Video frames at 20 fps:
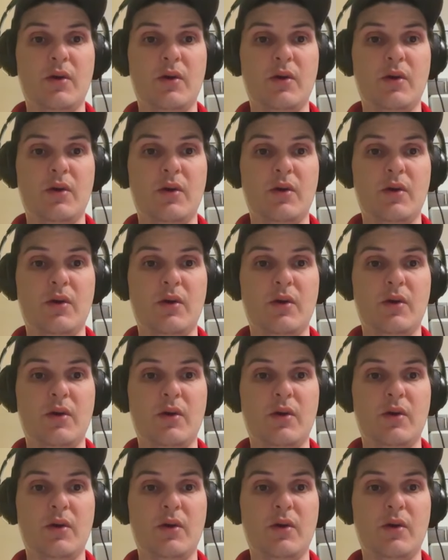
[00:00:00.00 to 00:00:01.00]
on one hand,
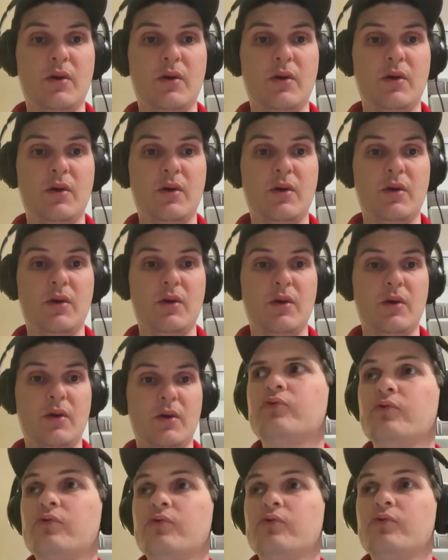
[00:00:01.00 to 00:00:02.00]
it's actually
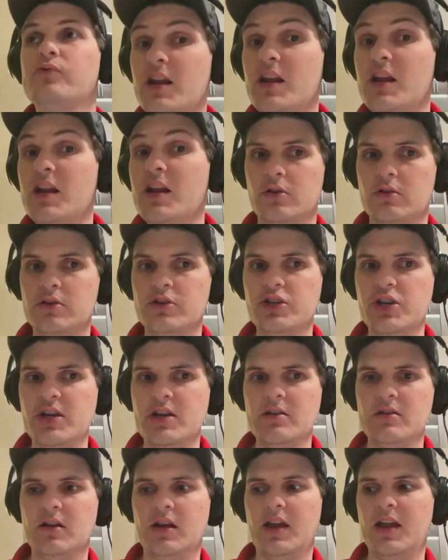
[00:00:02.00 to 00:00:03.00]
pretty
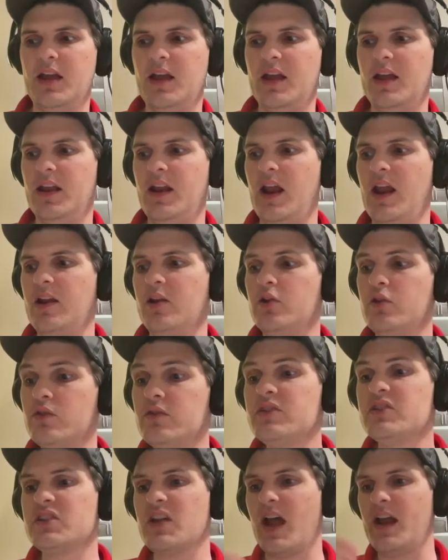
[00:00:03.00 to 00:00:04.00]
encouraging and, and a
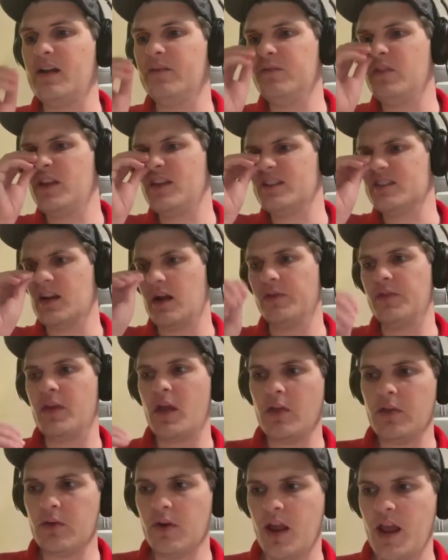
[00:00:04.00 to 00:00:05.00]
good sign of things. And on the
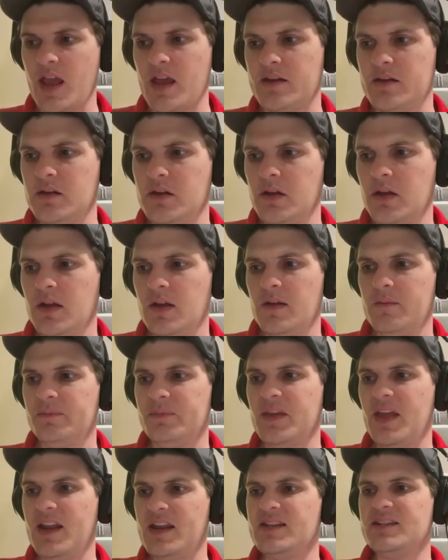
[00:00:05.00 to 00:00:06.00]
other hand,
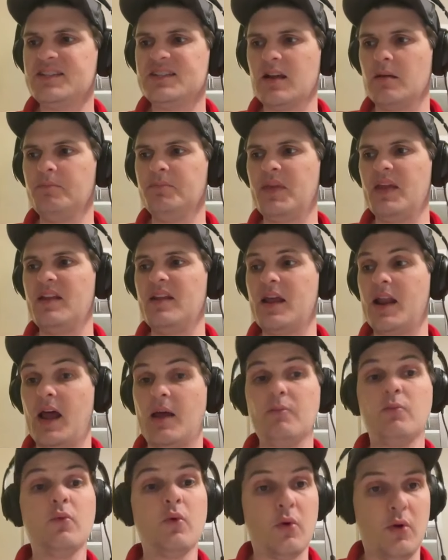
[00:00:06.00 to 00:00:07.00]
it is something that
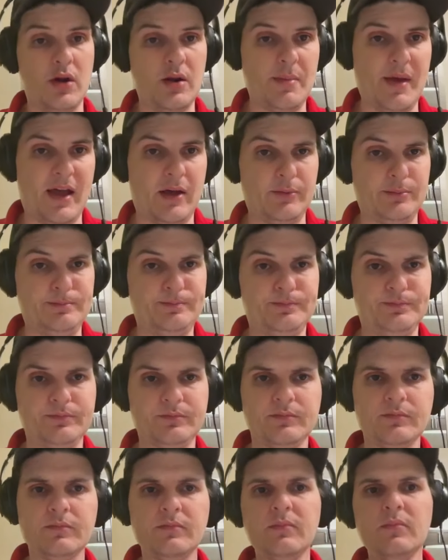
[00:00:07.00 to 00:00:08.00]
I'm worried about
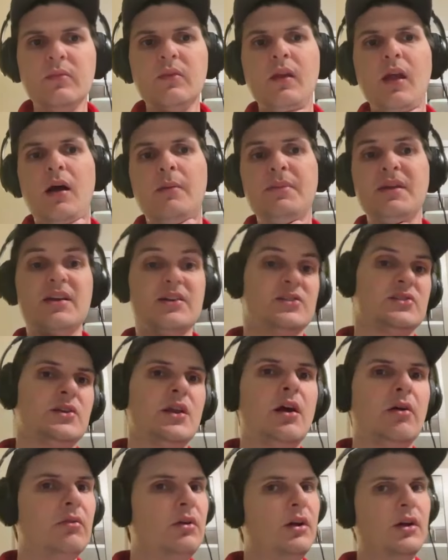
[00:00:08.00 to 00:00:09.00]
um, because, you
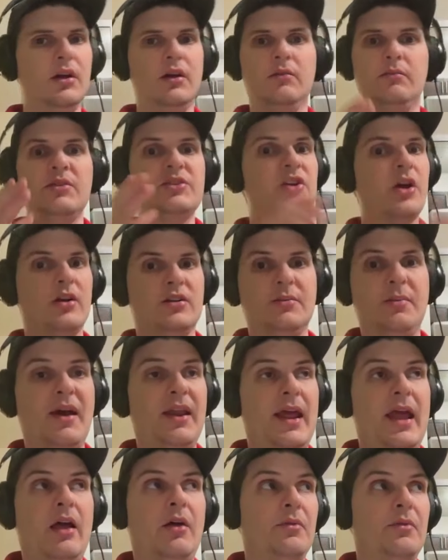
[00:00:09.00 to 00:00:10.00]
know, we talked
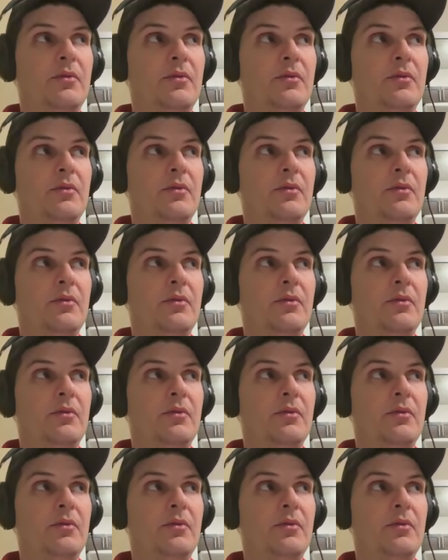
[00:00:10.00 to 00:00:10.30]
about how